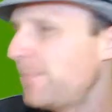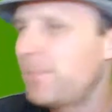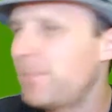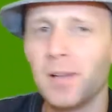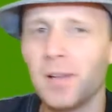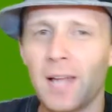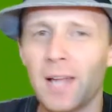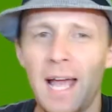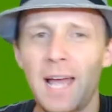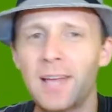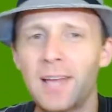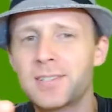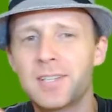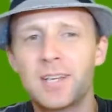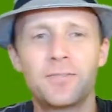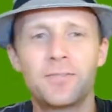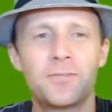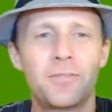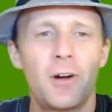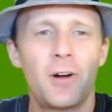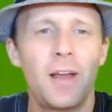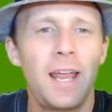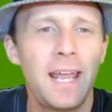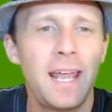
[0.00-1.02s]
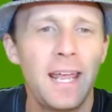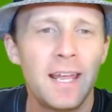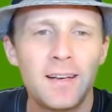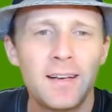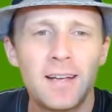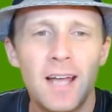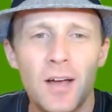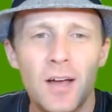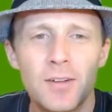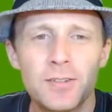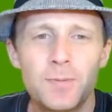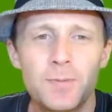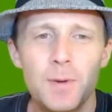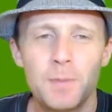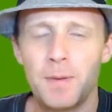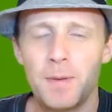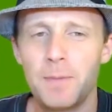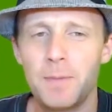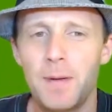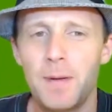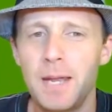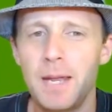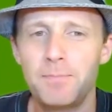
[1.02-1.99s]
people asking for handouts.
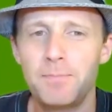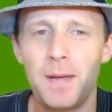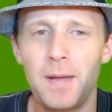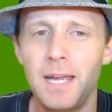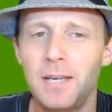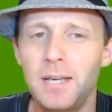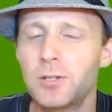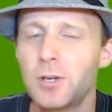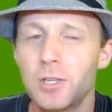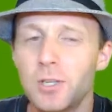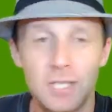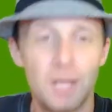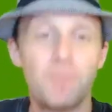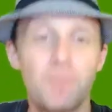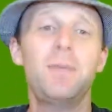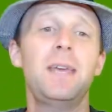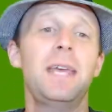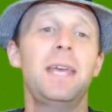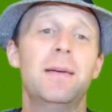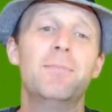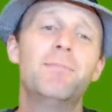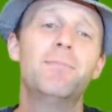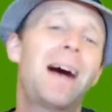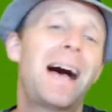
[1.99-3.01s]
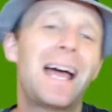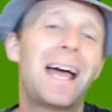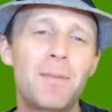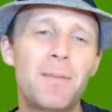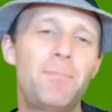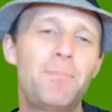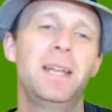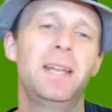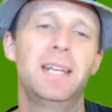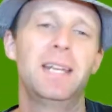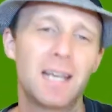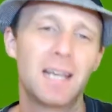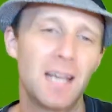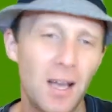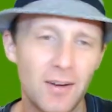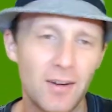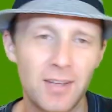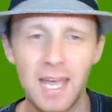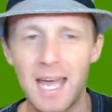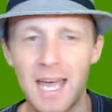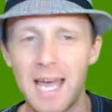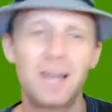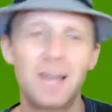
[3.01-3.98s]
to me, my opinion,
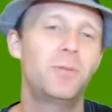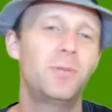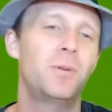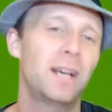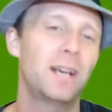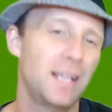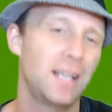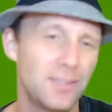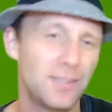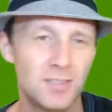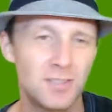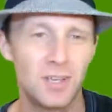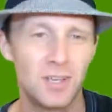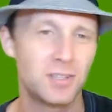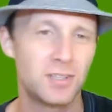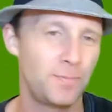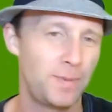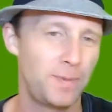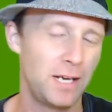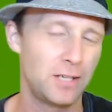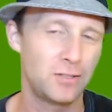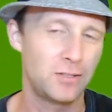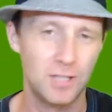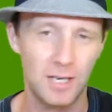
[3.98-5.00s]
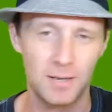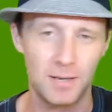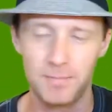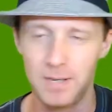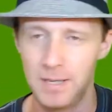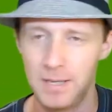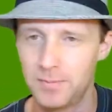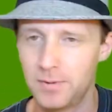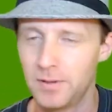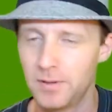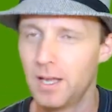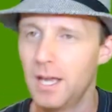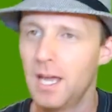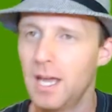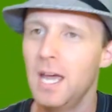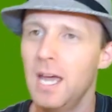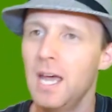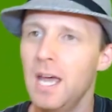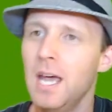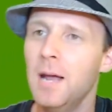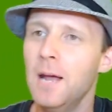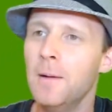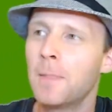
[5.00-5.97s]
okay, I don't want to insult the Patreon people.
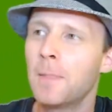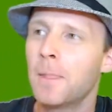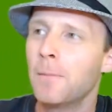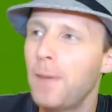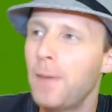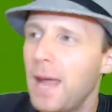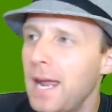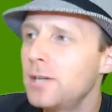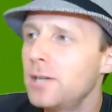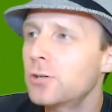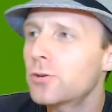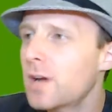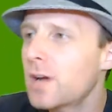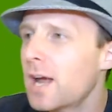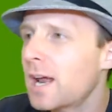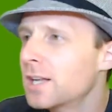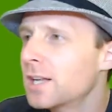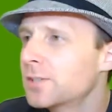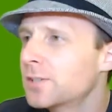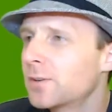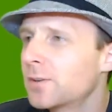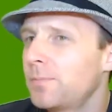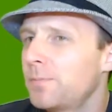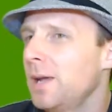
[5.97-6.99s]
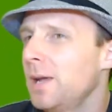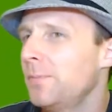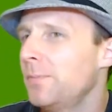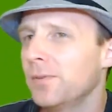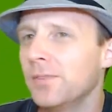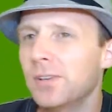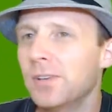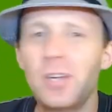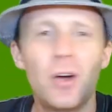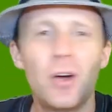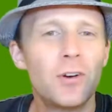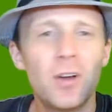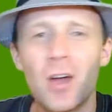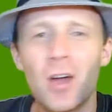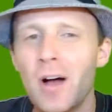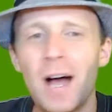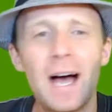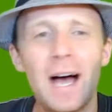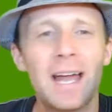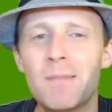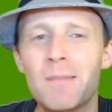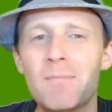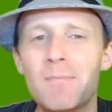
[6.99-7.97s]
Patreon is for people that don't
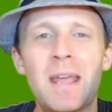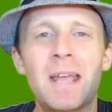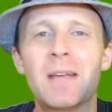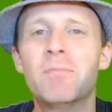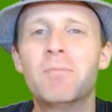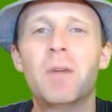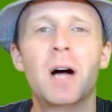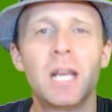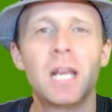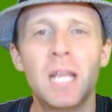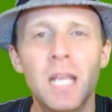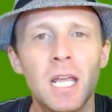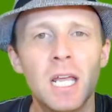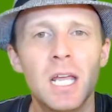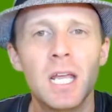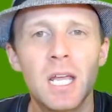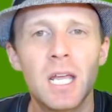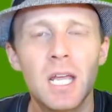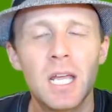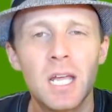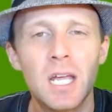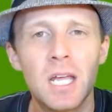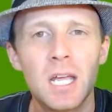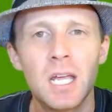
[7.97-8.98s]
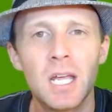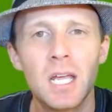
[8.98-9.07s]
know how to make money.